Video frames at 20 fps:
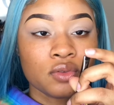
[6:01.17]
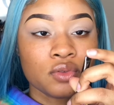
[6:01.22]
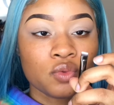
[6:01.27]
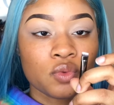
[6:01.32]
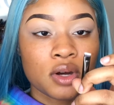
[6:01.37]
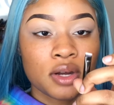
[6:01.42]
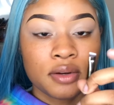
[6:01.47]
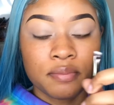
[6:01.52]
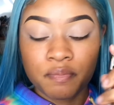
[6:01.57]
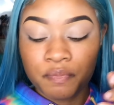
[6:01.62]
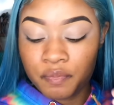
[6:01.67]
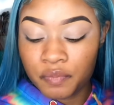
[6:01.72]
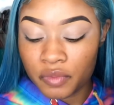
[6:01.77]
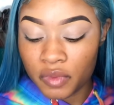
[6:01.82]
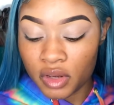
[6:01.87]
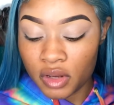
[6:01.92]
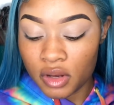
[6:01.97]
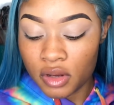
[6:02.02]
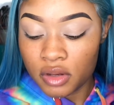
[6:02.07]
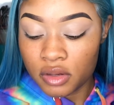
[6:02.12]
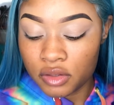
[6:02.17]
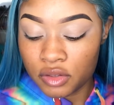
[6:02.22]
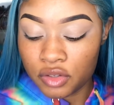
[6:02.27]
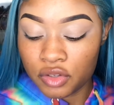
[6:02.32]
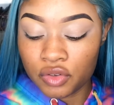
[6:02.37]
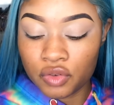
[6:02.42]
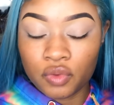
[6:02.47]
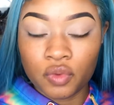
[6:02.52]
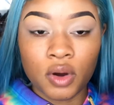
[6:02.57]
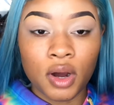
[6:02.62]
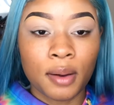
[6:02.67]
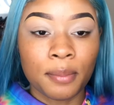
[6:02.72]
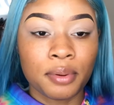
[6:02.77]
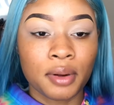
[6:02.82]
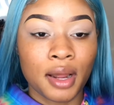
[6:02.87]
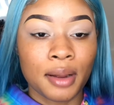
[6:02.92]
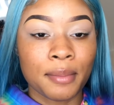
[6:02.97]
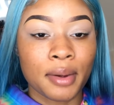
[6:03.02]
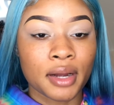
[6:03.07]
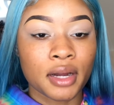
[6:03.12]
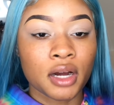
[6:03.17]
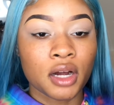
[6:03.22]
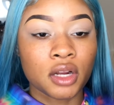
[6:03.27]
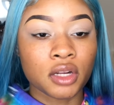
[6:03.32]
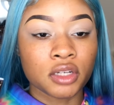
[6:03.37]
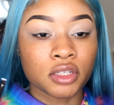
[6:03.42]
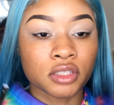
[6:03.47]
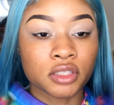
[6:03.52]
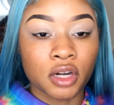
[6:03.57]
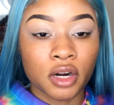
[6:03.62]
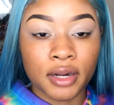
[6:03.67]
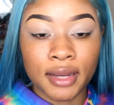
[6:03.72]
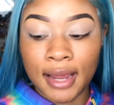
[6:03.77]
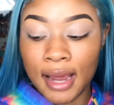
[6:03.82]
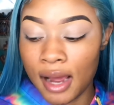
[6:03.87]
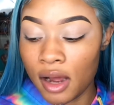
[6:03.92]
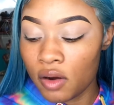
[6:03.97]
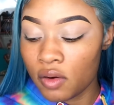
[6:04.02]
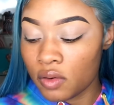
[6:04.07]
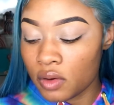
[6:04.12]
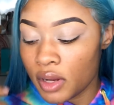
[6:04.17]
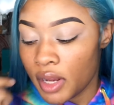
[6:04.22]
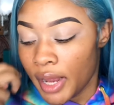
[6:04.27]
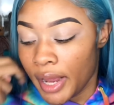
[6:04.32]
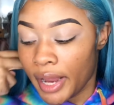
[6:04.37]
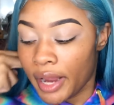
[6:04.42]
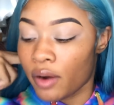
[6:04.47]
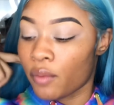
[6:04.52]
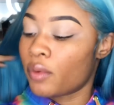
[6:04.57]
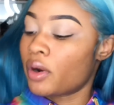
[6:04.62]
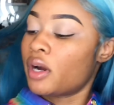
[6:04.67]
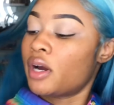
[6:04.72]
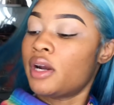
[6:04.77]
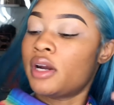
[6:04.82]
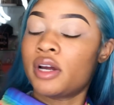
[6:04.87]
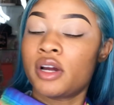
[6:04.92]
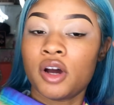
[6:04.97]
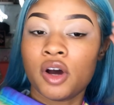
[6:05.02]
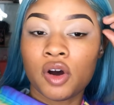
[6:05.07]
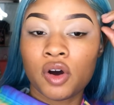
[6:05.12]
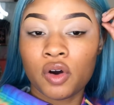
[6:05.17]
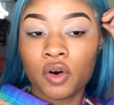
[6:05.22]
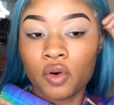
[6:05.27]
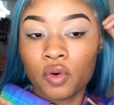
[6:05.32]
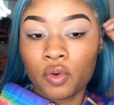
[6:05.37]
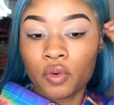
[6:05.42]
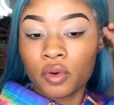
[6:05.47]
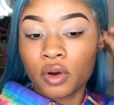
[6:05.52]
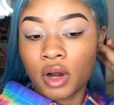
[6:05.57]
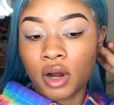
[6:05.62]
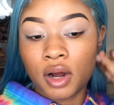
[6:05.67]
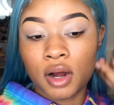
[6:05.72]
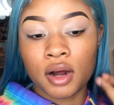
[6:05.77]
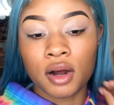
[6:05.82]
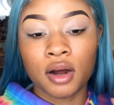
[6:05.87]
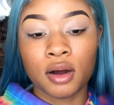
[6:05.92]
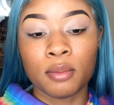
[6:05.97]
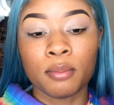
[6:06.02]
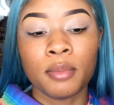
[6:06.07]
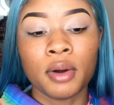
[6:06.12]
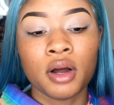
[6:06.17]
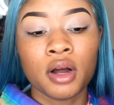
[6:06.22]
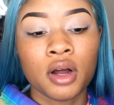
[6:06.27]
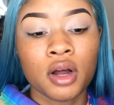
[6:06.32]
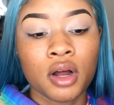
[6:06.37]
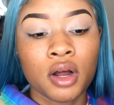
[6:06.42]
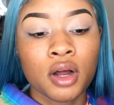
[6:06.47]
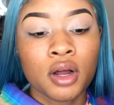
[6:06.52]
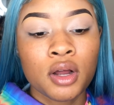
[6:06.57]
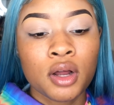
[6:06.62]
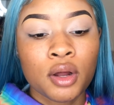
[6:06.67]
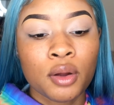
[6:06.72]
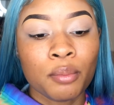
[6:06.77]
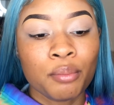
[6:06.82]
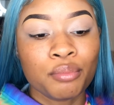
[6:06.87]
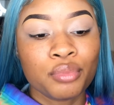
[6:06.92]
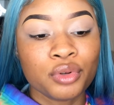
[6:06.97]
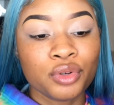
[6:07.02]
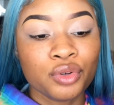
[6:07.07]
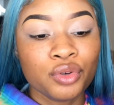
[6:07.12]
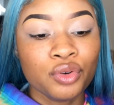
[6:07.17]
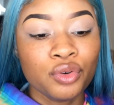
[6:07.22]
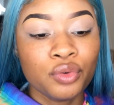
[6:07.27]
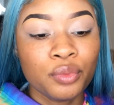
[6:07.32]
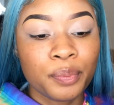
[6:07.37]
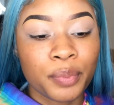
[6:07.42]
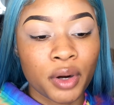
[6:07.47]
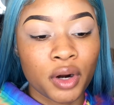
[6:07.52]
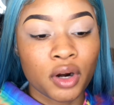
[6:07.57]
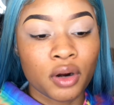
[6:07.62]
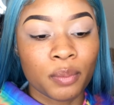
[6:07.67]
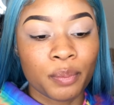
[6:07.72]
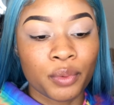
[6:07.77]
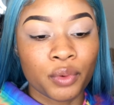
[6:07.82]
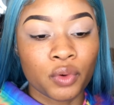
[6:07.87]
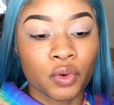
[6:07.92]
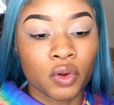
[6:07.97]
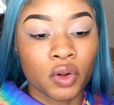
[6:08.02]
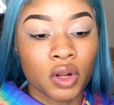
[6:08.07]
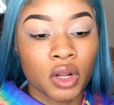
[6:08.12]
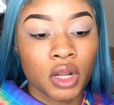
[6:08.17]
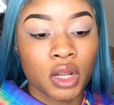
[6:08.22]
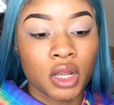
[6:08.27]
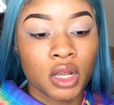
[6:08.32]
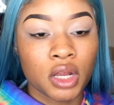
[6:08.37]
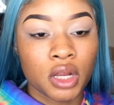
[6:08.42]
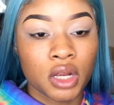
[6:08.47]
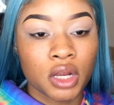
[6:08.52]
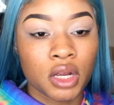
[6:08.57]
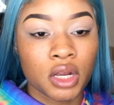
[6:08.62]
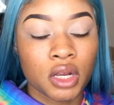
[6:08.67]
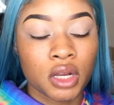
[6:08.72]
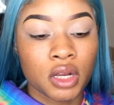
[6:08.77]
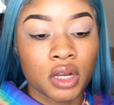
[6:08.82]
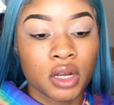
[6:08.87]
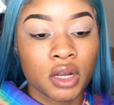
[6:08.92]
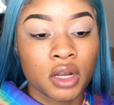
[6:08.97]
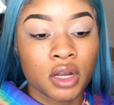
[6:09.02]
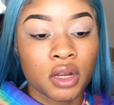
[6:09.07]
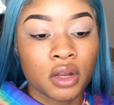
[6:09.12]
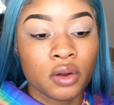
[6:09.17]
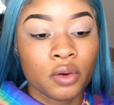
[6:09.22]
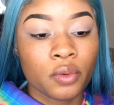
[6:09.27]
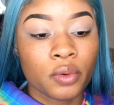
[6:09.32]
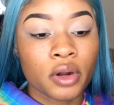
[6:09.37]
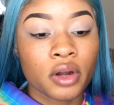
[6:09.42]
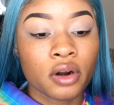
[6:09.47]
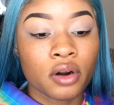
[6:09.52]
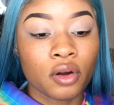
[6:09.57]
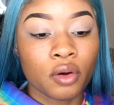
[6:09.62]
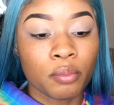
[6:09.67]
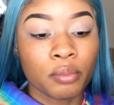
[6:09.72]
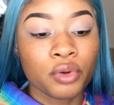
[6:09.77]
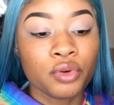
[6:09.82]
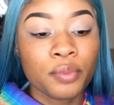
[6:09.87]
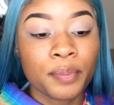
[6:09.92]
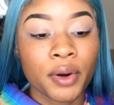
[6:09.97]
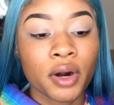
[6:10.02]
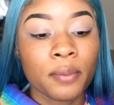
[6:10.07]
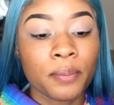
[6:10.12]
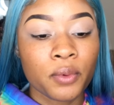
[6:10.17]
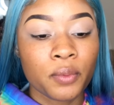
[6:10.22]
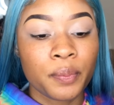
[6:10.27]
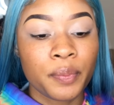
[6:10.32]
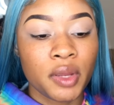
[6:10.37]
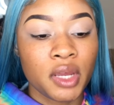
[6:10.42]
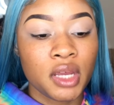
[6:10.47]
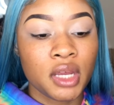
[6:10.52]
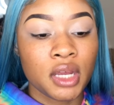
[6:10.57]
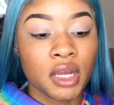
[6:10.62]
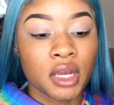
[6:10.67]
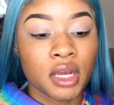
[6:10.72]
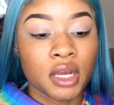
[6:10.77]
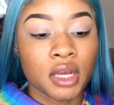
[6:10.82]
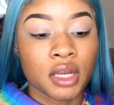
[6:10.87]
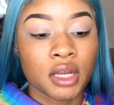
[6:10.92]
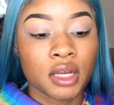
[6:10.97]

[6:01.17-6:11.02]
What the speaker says: one, to apply my color starting out. And we're gonna go blue purple. We're gonna go blue purple pink,